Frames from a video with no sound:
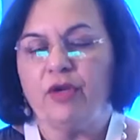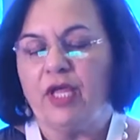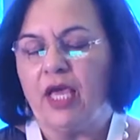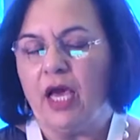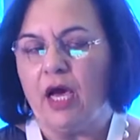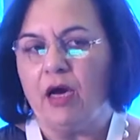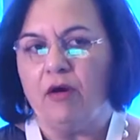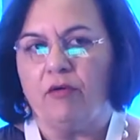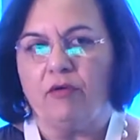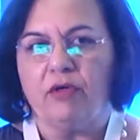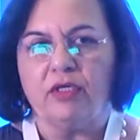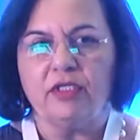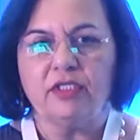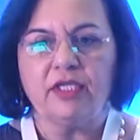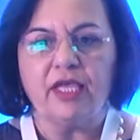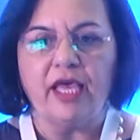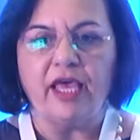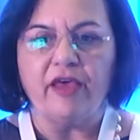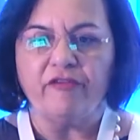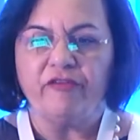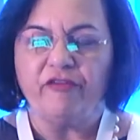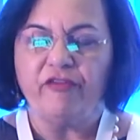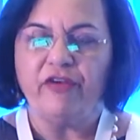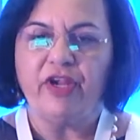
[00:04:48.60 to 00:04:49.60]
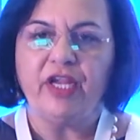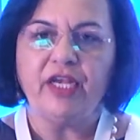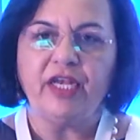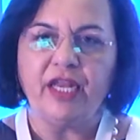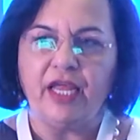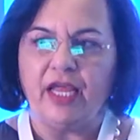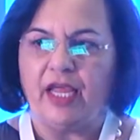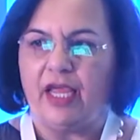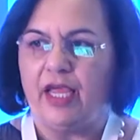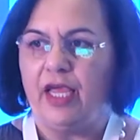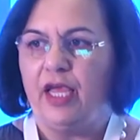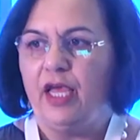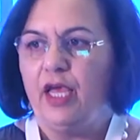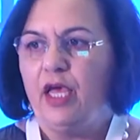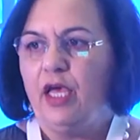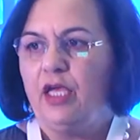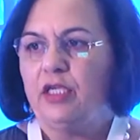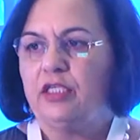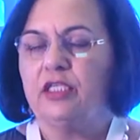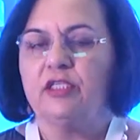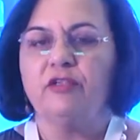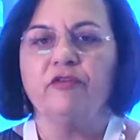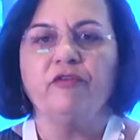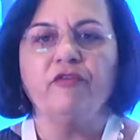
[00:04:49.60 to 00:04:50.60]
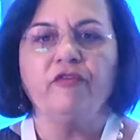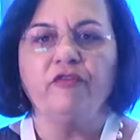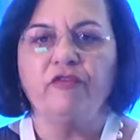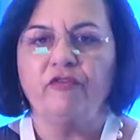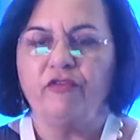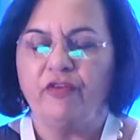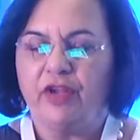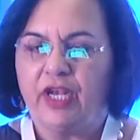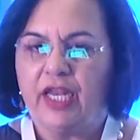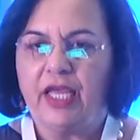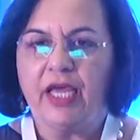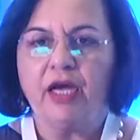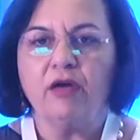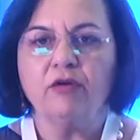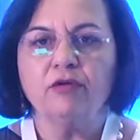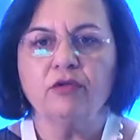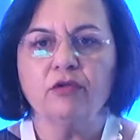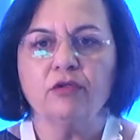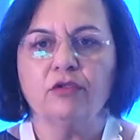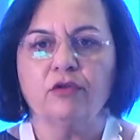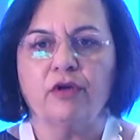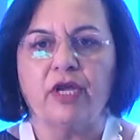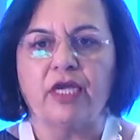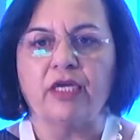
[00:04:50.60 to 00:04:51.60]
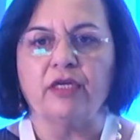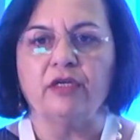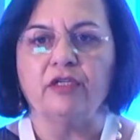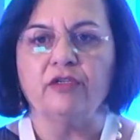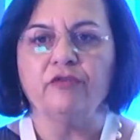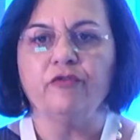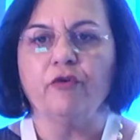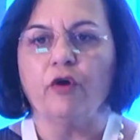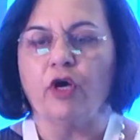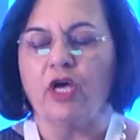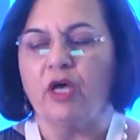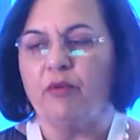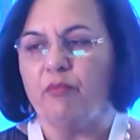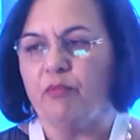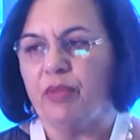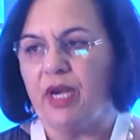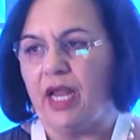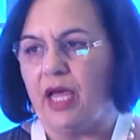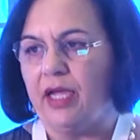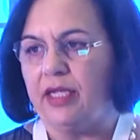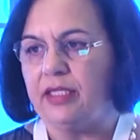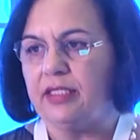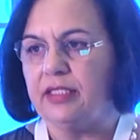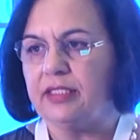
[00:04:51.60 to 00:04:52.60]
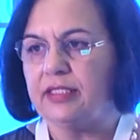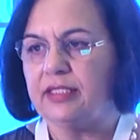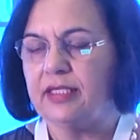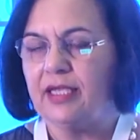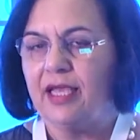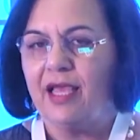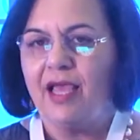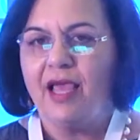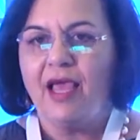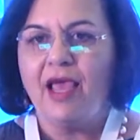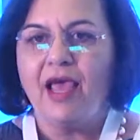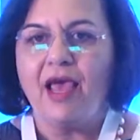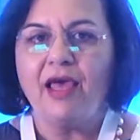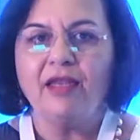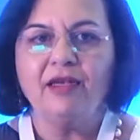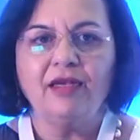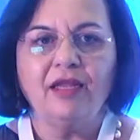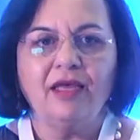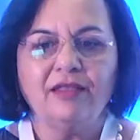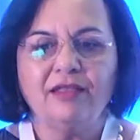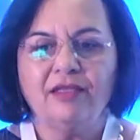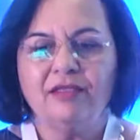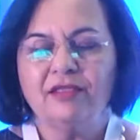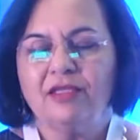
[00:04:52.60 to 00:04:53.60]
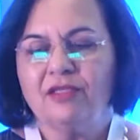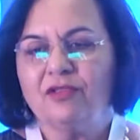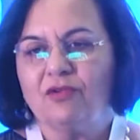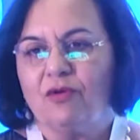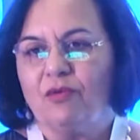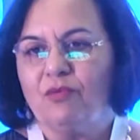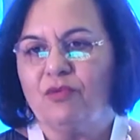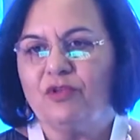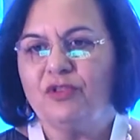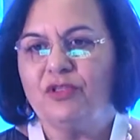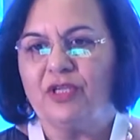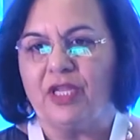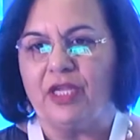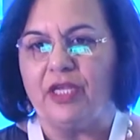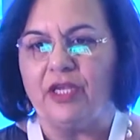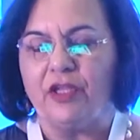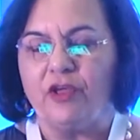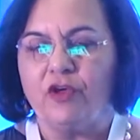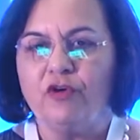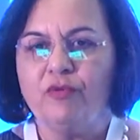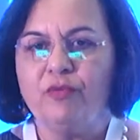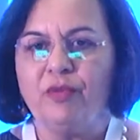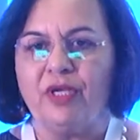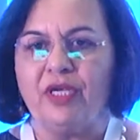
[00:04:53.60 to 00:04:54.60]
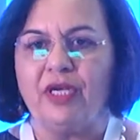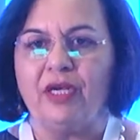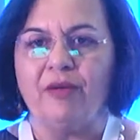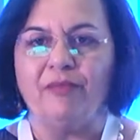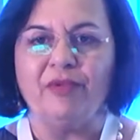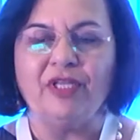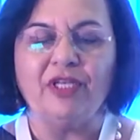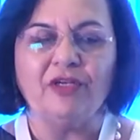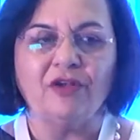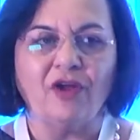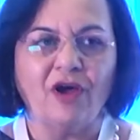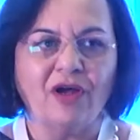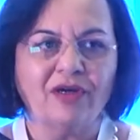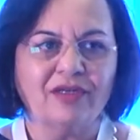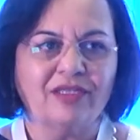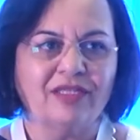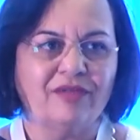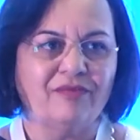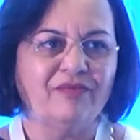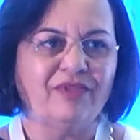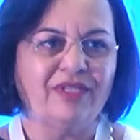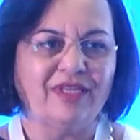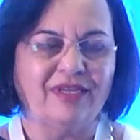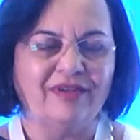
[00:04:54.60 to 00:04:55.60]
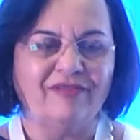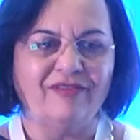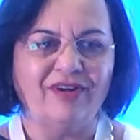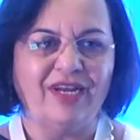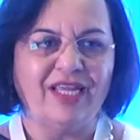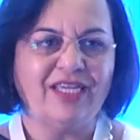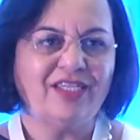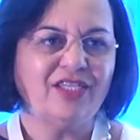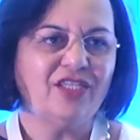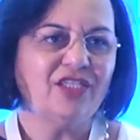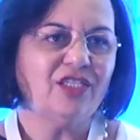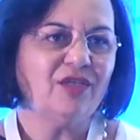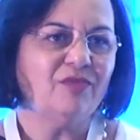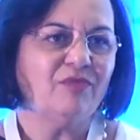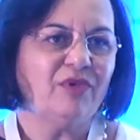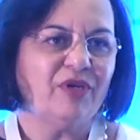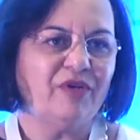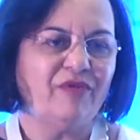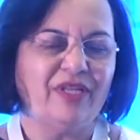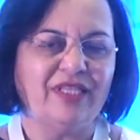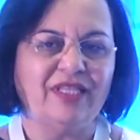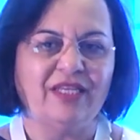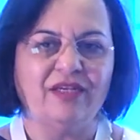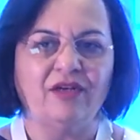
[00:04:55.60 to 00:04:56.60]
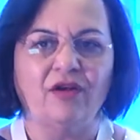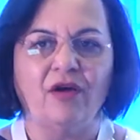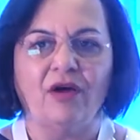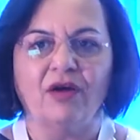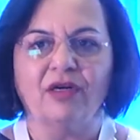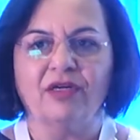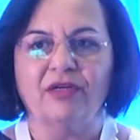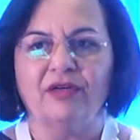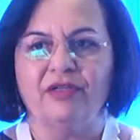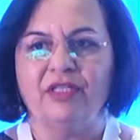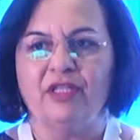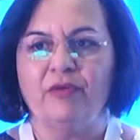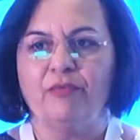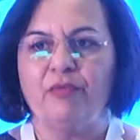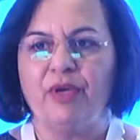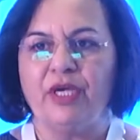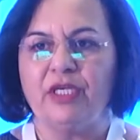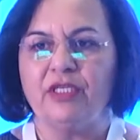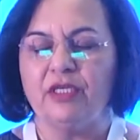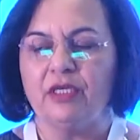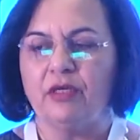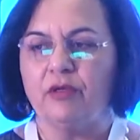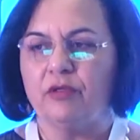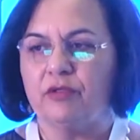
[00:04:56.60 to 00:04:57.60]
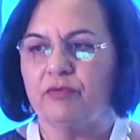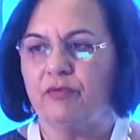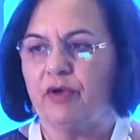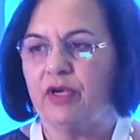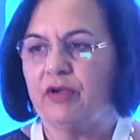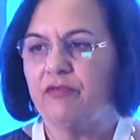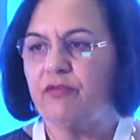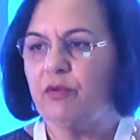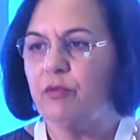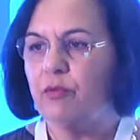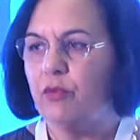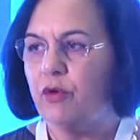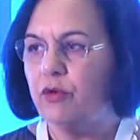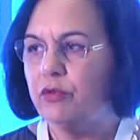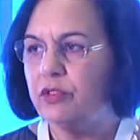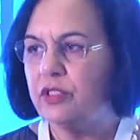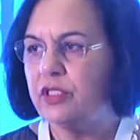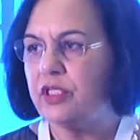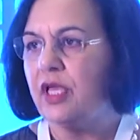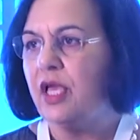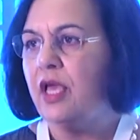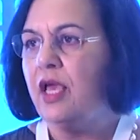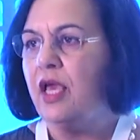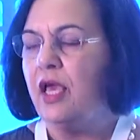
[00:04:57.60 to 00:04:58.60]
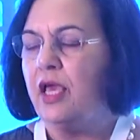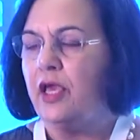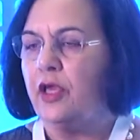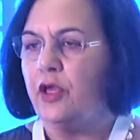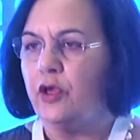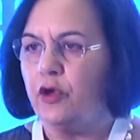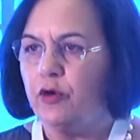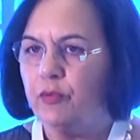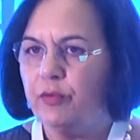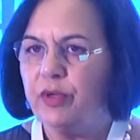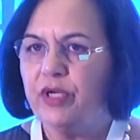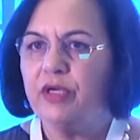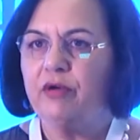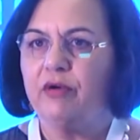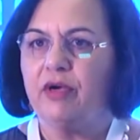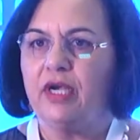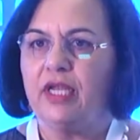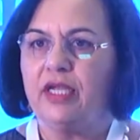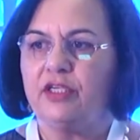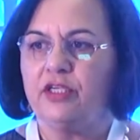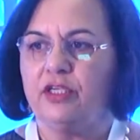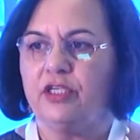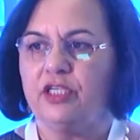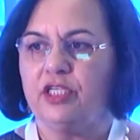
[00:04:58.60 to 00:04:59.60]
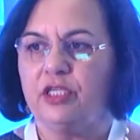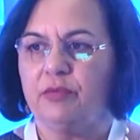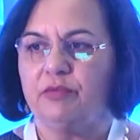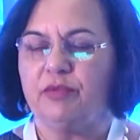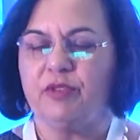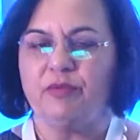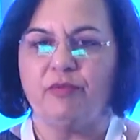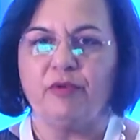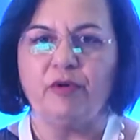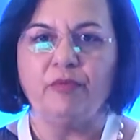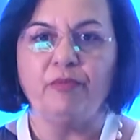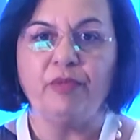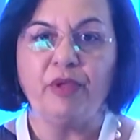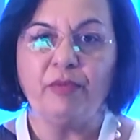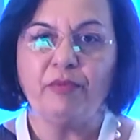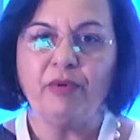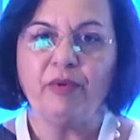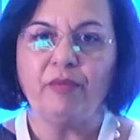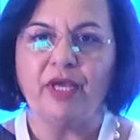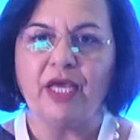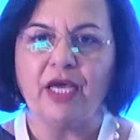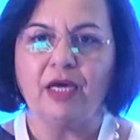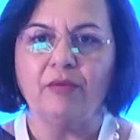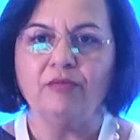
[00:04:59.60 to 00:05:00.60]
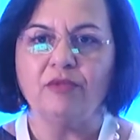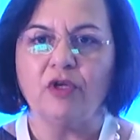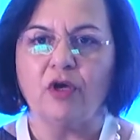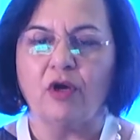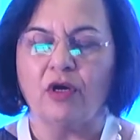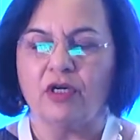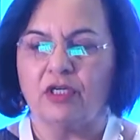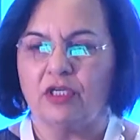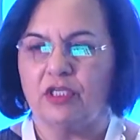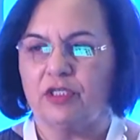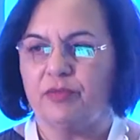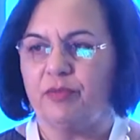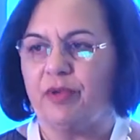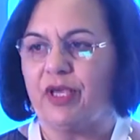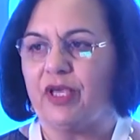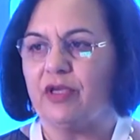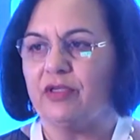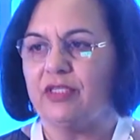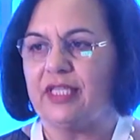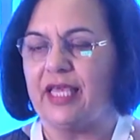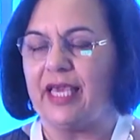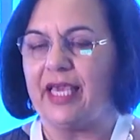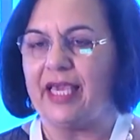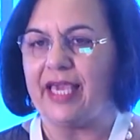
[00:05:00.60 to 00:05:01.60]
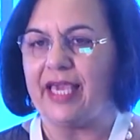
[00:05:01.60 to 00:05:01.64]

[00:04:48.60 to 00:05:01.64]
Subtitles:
hours every day just filling out those records for compliance. And this is almost inhuman. I mean, the relationship between the doctor and the patient, it's one of the most human relationships. I mean, people become doctors because they